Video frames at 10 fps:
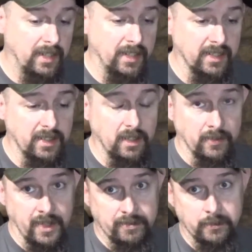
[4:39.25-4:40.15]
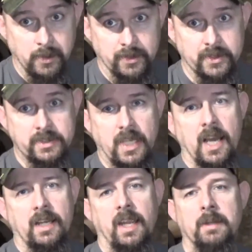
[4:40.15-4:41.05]
And on every one, the
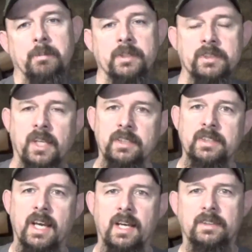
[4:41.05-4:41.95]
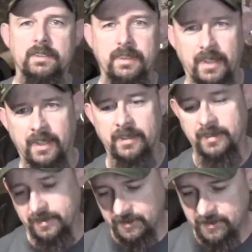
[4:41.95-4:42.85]
stock had been changed out. And
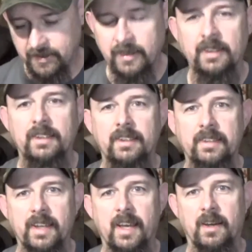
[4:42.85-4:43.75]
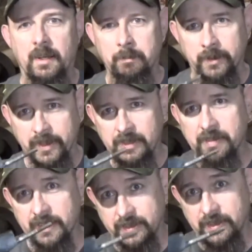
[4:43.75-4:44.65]
now I
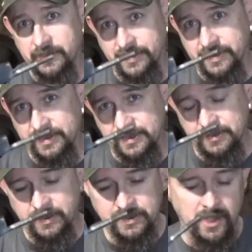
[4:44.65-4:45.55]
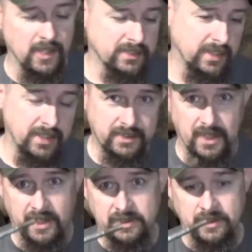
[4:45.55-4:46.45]
know that this is what's causing it,
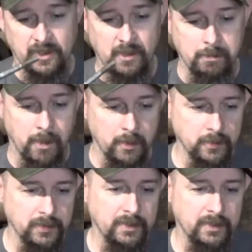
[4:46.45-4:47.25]
that extra long bolt.